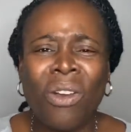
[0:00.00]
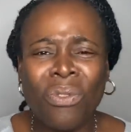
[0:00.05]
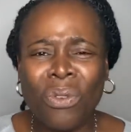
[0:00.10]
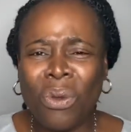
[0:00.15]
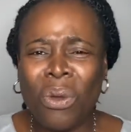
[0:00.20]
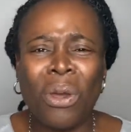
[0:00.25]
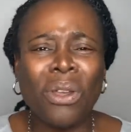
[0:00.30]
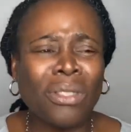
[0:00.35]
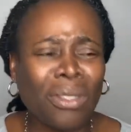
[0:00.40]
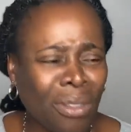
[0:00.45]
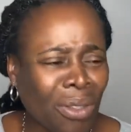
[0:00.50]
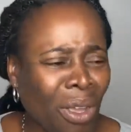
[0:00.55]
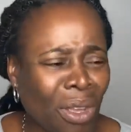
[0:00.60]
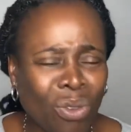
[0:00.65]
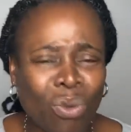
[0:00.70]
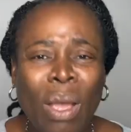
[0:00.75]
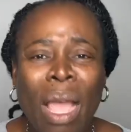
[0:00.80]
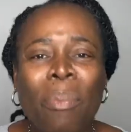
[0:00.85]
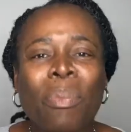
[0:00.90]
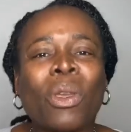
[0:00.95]
Of course
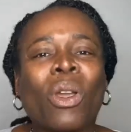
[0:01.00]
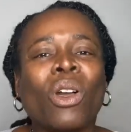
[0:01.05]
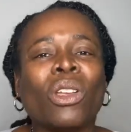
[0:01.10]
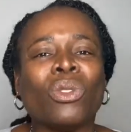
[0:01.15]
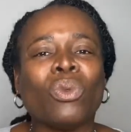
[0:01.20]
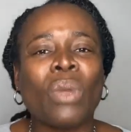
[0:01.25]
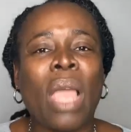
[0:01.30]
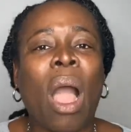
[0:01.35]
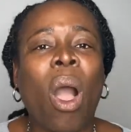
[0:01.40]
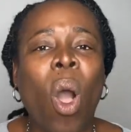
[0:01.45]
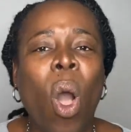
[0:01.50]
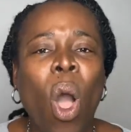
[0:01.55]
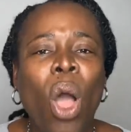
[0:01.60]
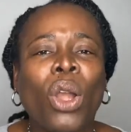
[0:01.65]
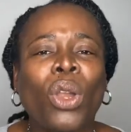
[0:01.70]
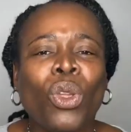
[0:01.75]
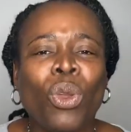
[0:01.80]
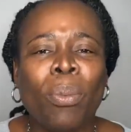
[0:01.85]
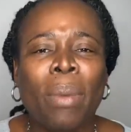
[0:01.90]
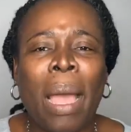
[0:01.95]
not. Why? Because we are
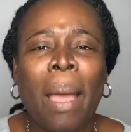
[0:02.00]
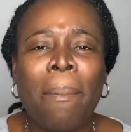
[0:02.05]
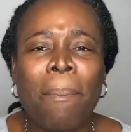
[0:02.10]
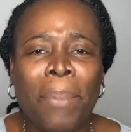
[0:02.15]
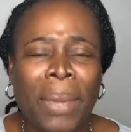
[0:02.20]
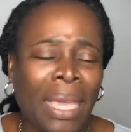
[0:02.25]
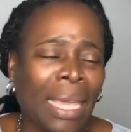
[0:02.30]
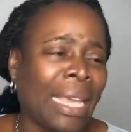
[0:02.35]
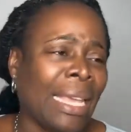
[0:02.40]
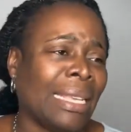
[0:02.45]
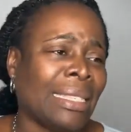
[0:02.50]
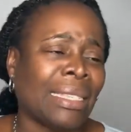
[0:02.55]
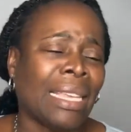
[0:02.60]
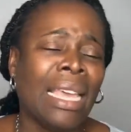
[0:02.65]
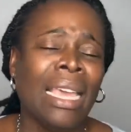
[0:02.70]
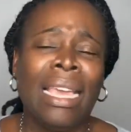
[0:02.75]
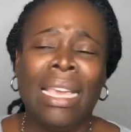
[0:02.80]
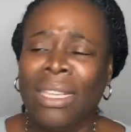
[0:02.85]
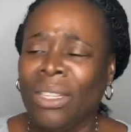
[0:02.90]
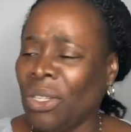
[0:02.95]
all human
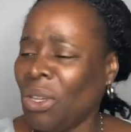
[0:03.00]
beings.